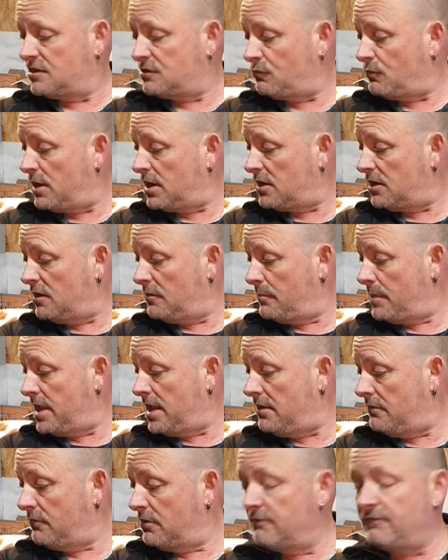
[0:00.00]
So we're going to
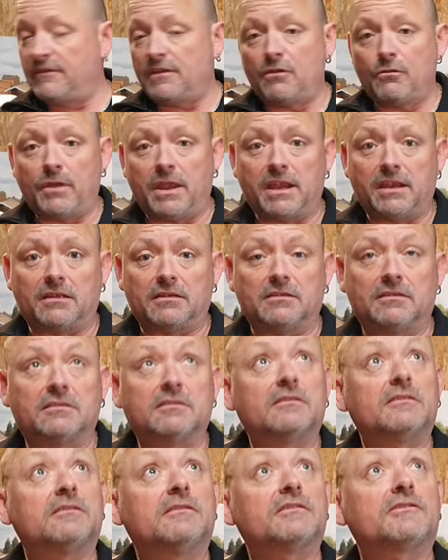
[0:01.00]
be reviewing
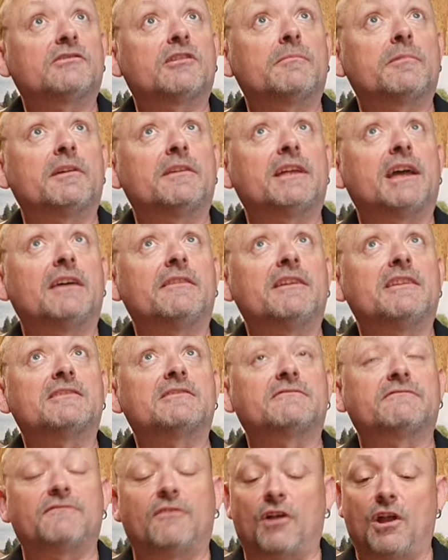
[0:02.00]
Sorry about that.
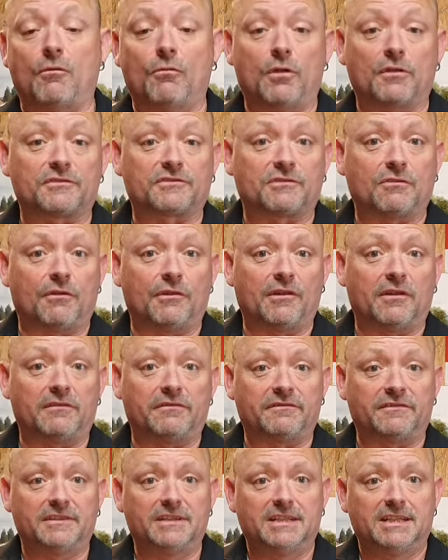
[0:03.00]
There's fireworks going
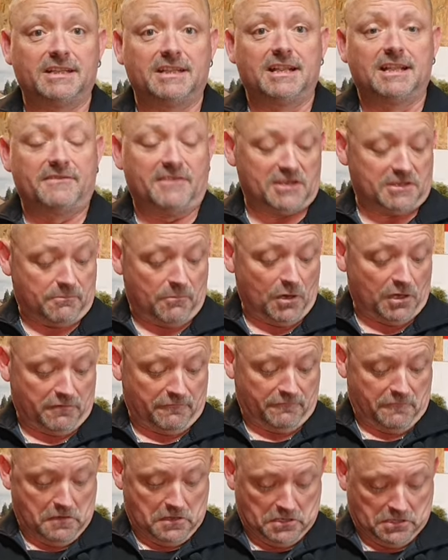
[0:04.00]
off. This
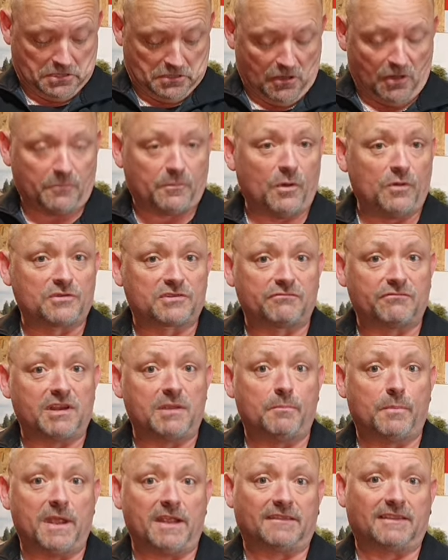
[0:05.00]
microphone is not supposed to
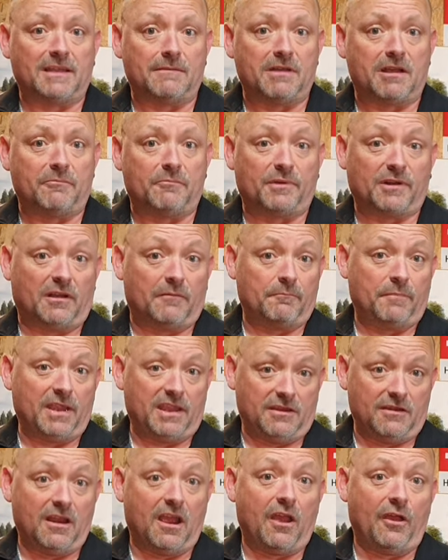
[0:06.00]
really pick them up, but I
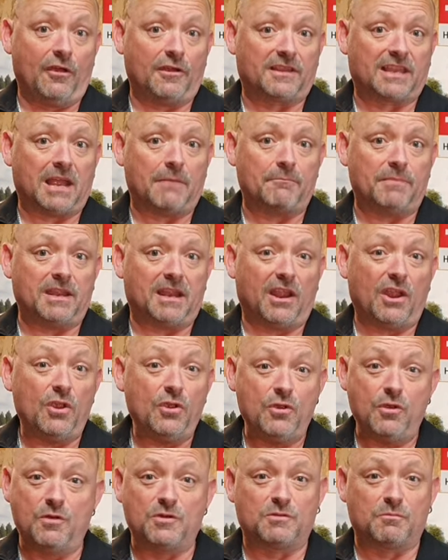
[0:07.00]
bet you now heard that big,
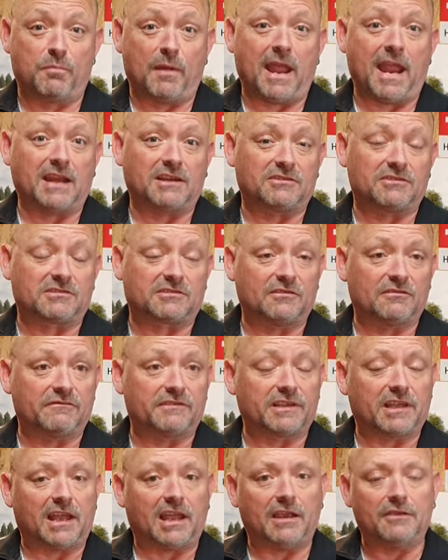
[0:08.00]
huge bang just
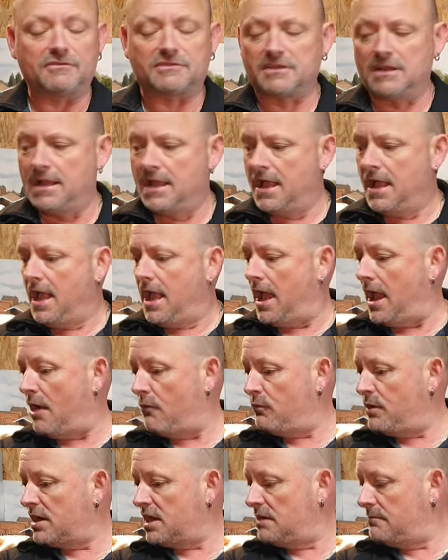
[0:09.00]
over the house.
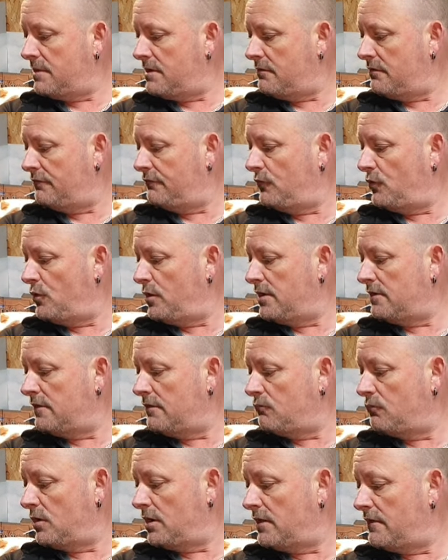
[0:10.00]
Uh, we're going to be reviewing
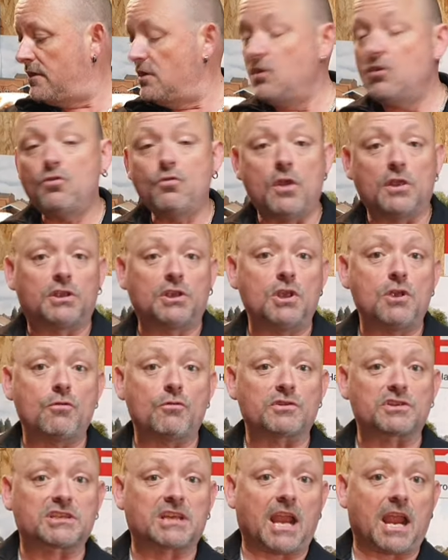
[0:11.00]
the, one of the new
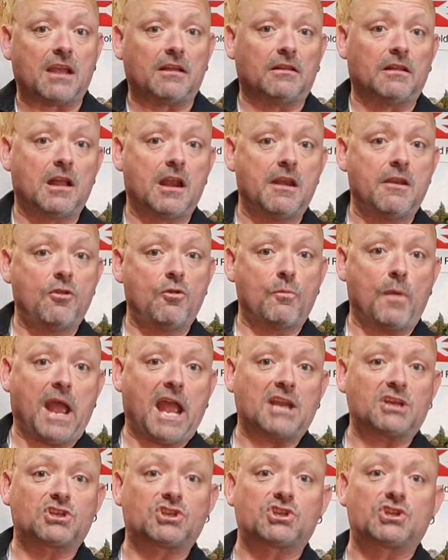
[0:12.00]
Accurascale new
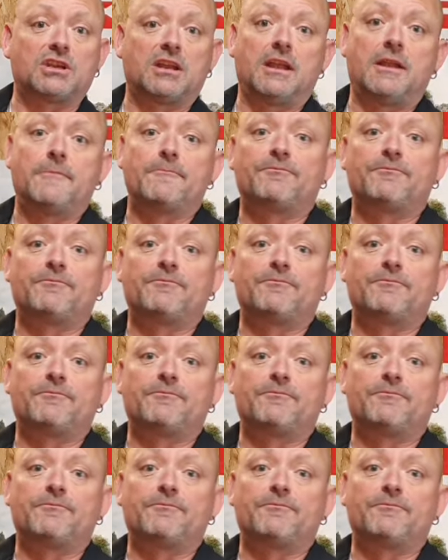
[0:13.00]
batch